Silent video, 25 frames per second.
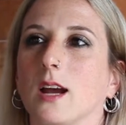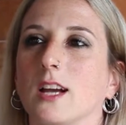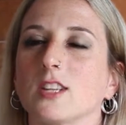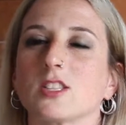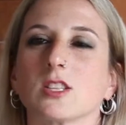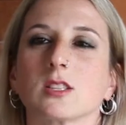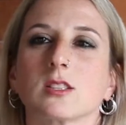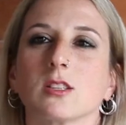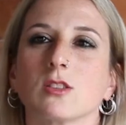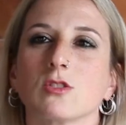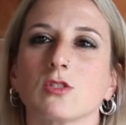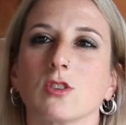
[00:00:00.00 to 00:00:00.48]
I
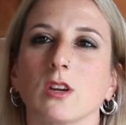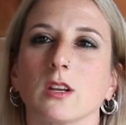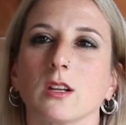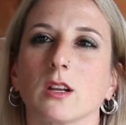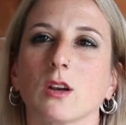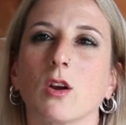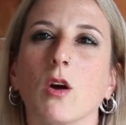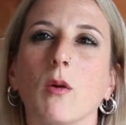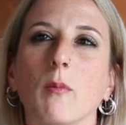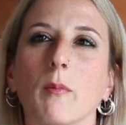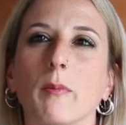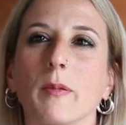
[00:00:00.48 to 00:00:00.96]
just enjoy the
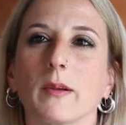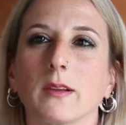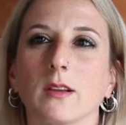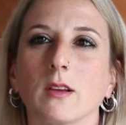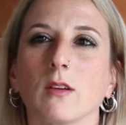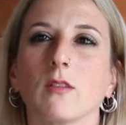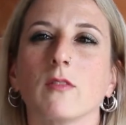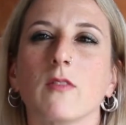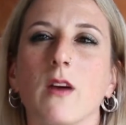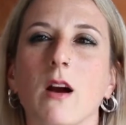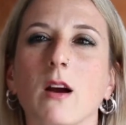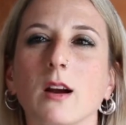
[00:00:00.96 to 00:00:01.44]
company
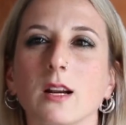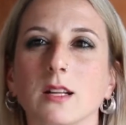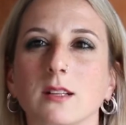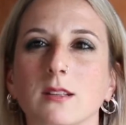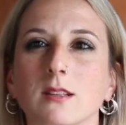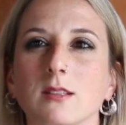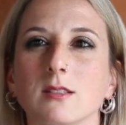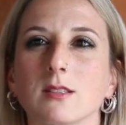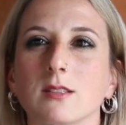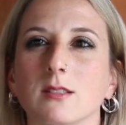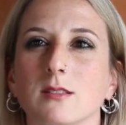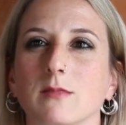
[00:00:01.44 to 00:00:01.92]
of
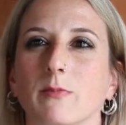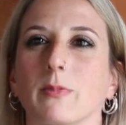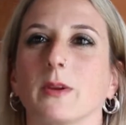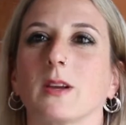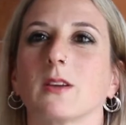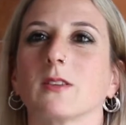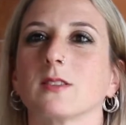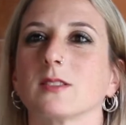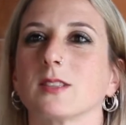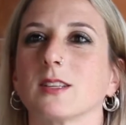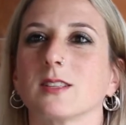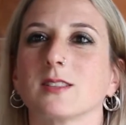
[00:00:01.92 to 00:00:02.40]
artists
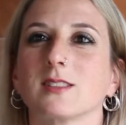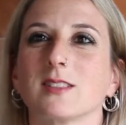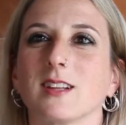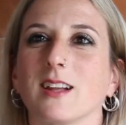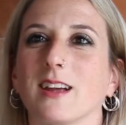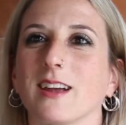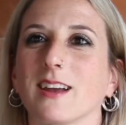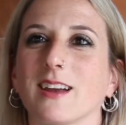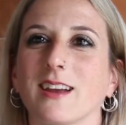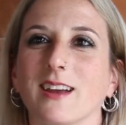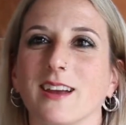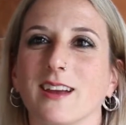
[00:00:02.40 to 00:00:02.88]
because it's
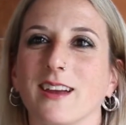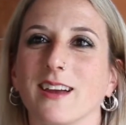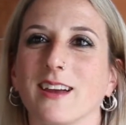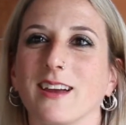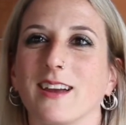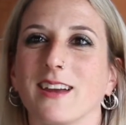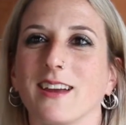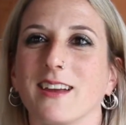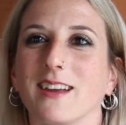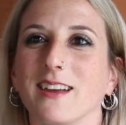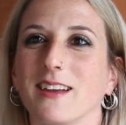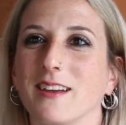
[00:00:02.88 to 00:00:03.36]
like
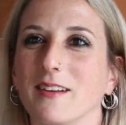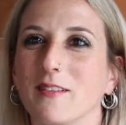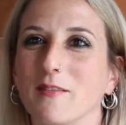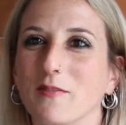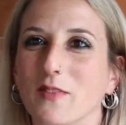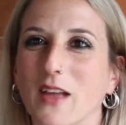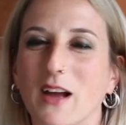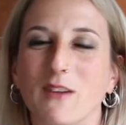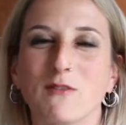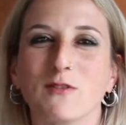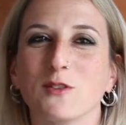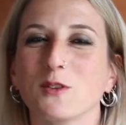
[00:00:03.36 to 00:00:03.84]

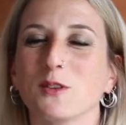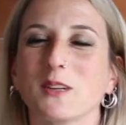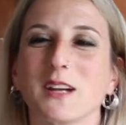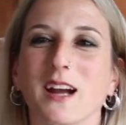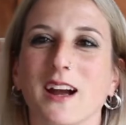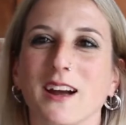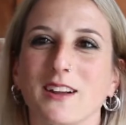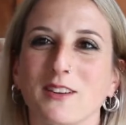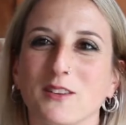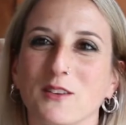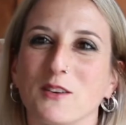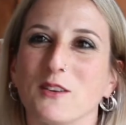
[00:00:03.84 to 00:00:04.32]
a
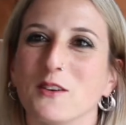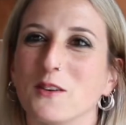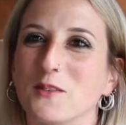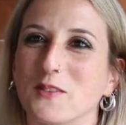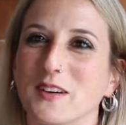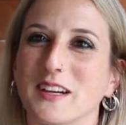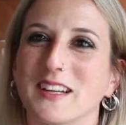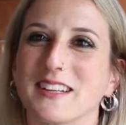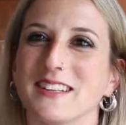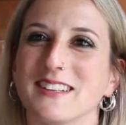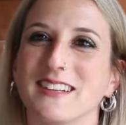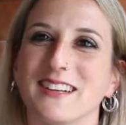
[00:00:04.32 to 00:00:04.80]
volcano of
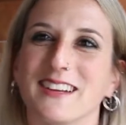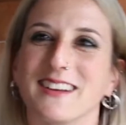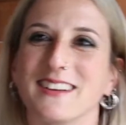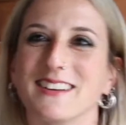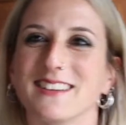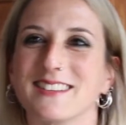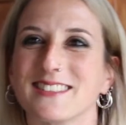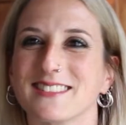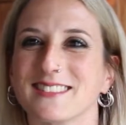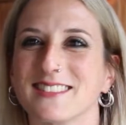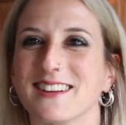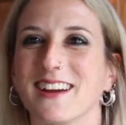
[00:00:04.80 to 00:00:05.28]

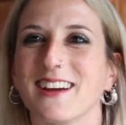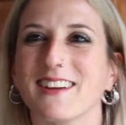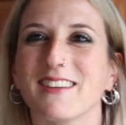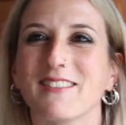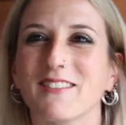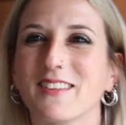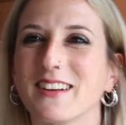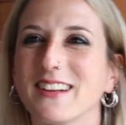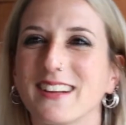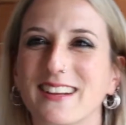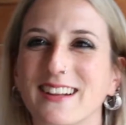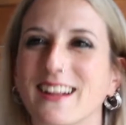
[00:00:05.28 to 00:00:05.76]
ideas. I
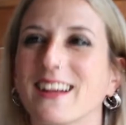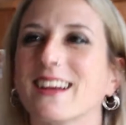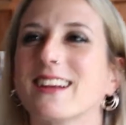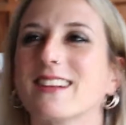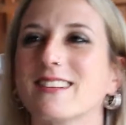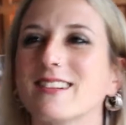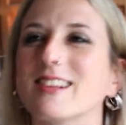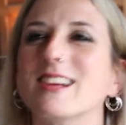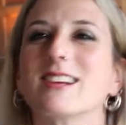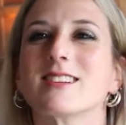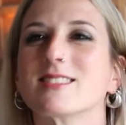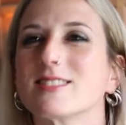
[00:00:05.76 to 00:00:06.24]
really like
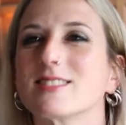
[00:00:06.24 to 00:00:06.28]
this.